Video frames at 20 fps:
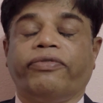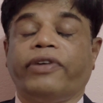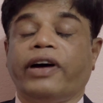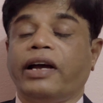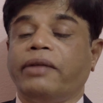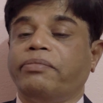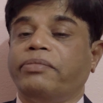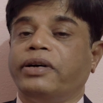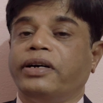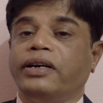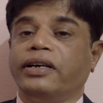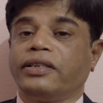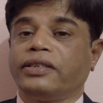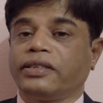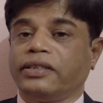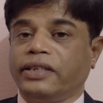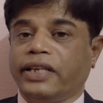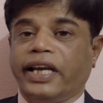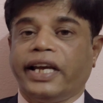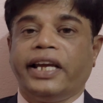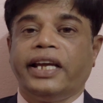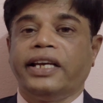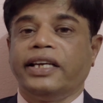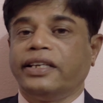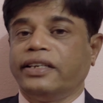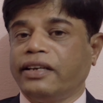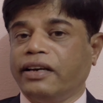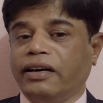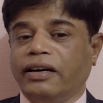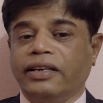fibers,
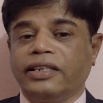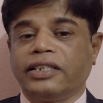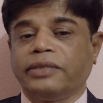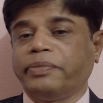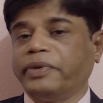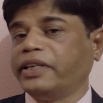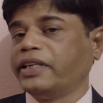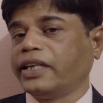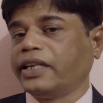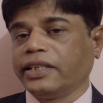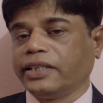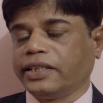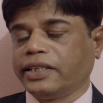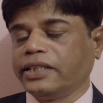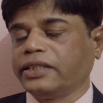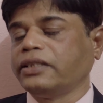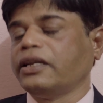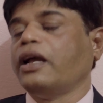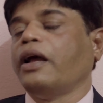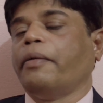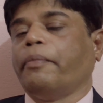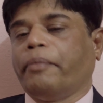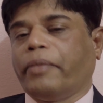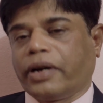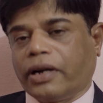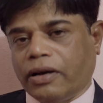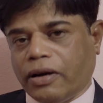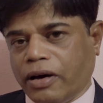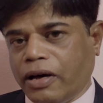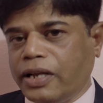dyeing, yarn, spinning and things,
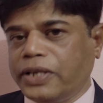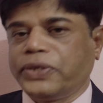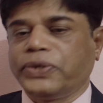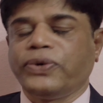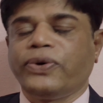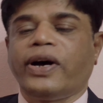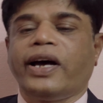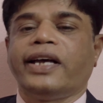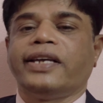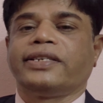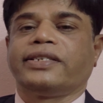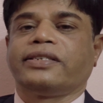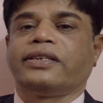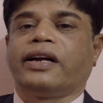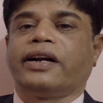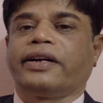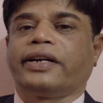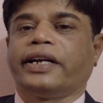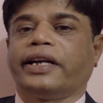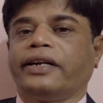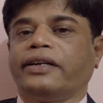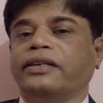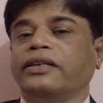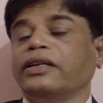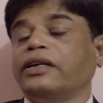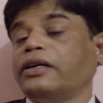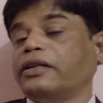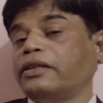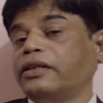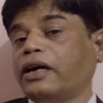but also I
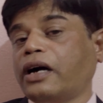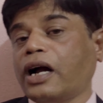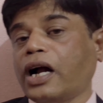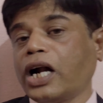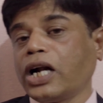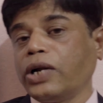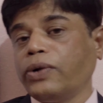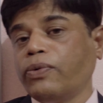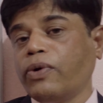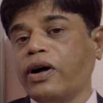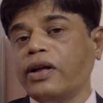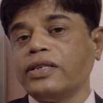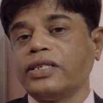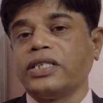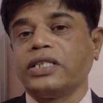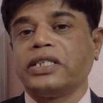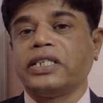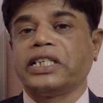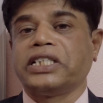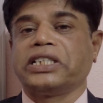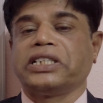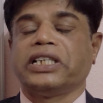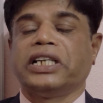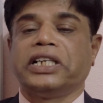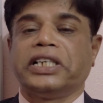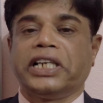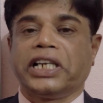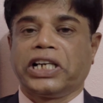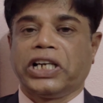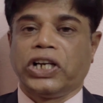started the advanced
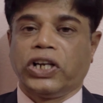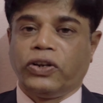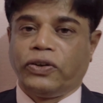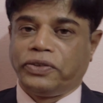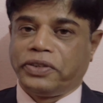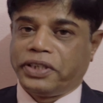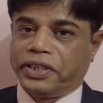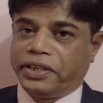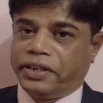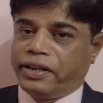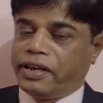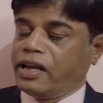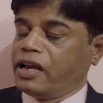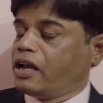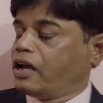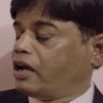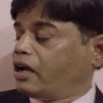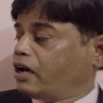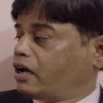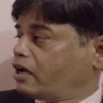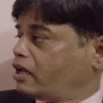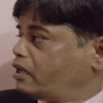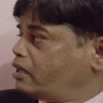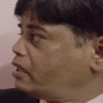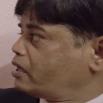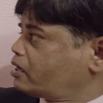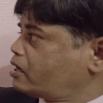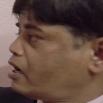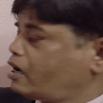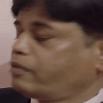textile technology,
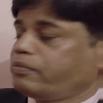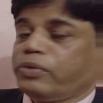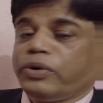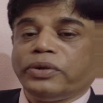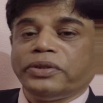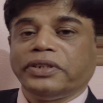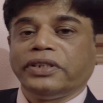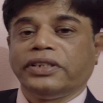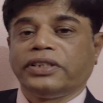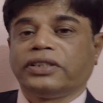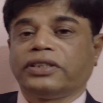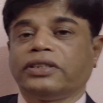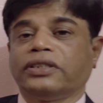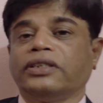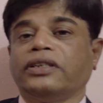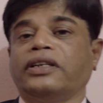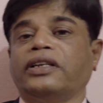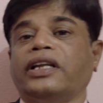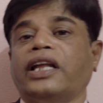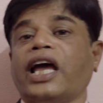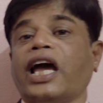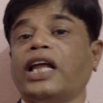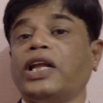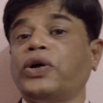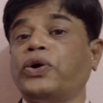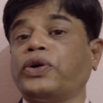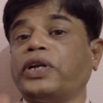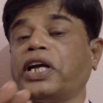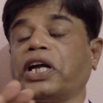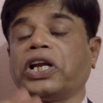the composites,
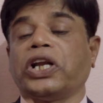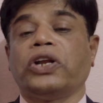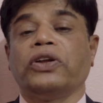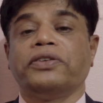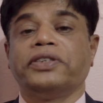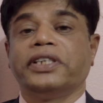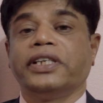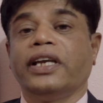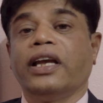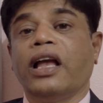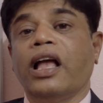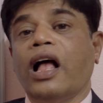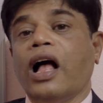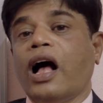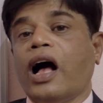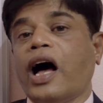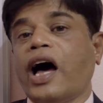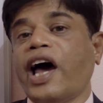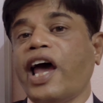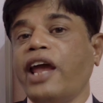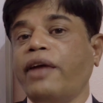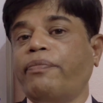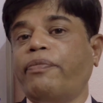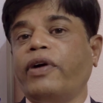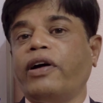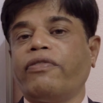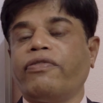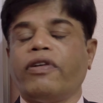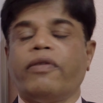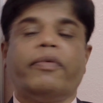nanotechnology, high
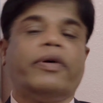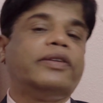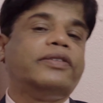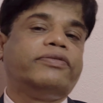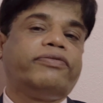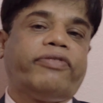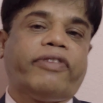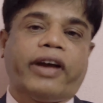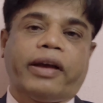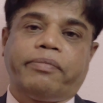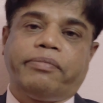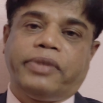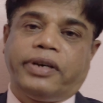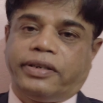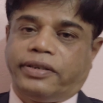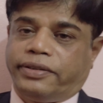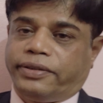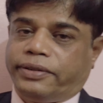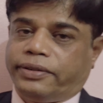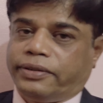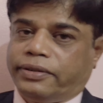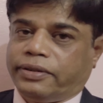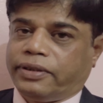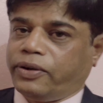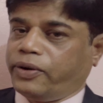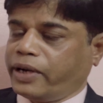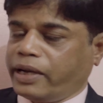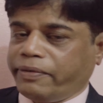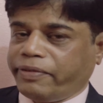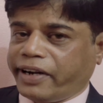performance fibers.
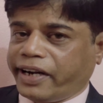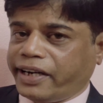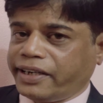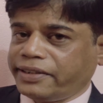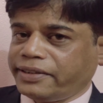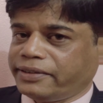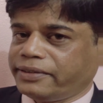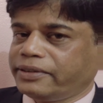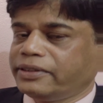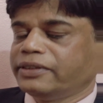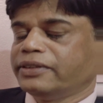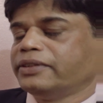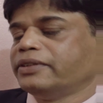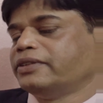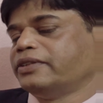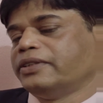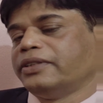Okay friends,